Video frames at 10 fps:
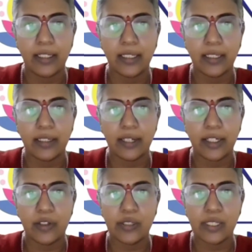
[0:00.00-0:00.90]
and it
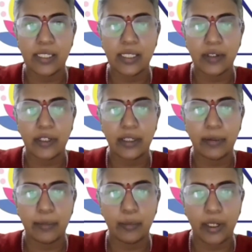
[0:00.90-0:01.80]
reduces
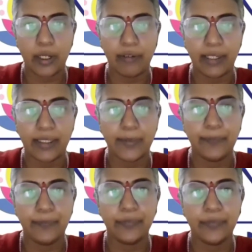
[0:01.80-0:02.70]
your body
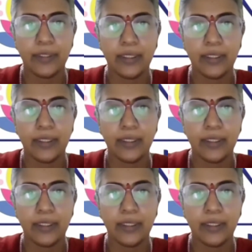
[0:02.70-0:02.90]
weight.